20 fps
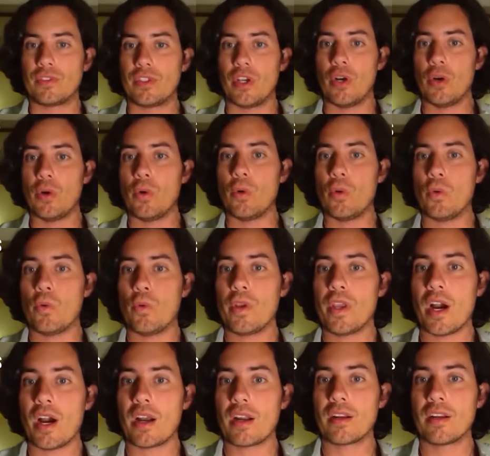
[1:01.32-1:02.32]
So
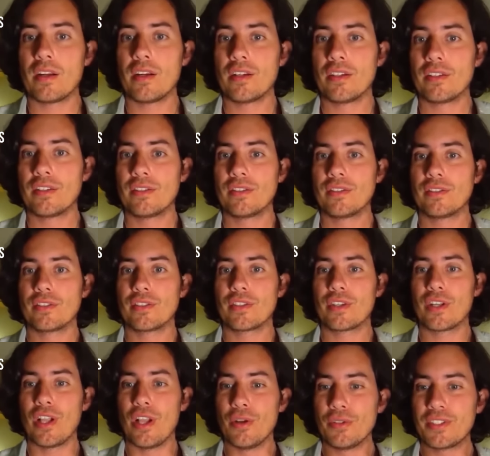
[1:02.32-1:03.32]
we are
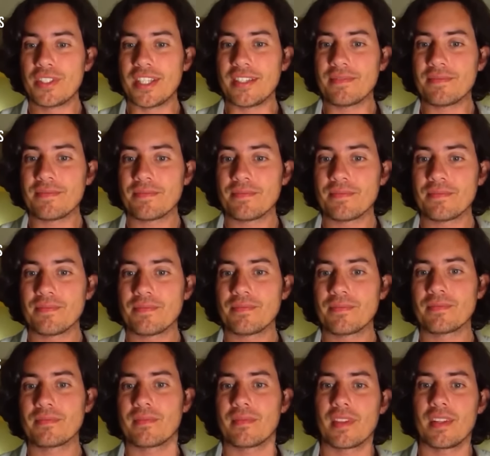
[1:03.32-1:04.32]
closing
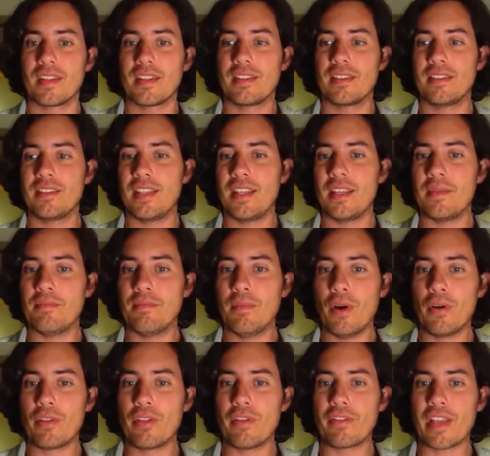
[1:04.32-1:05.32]
the
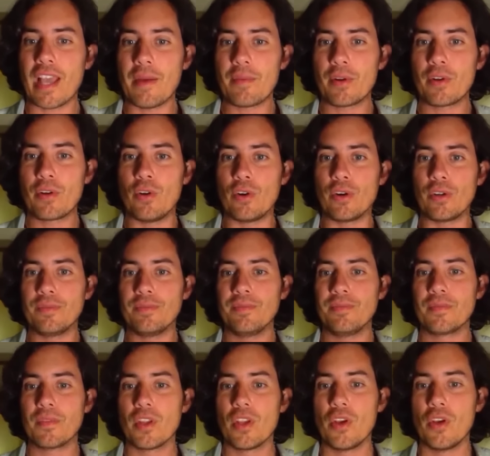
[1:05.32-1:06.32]
month of
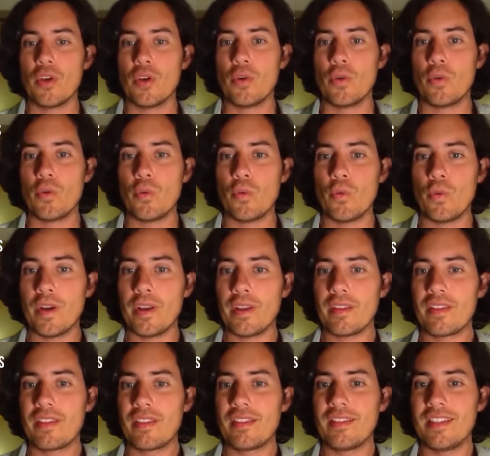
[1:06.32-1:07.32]
Capricorn
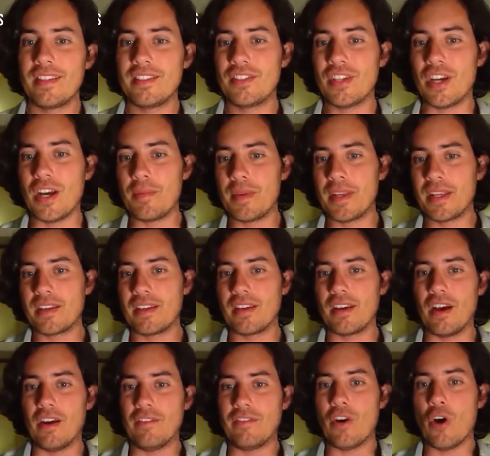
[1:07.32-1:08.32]
with the
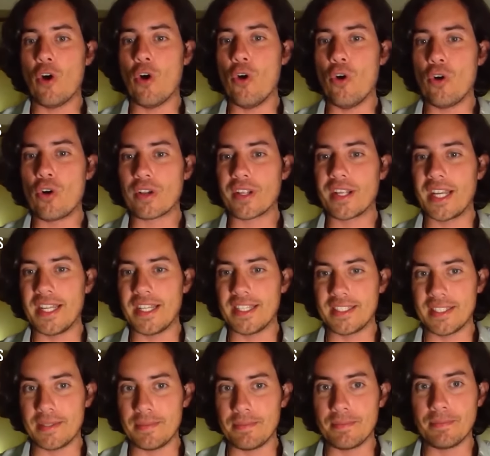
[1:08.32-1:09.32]
topic of
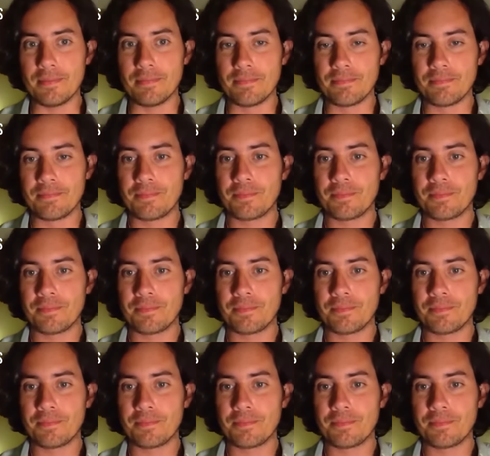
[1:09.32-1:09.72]
organism.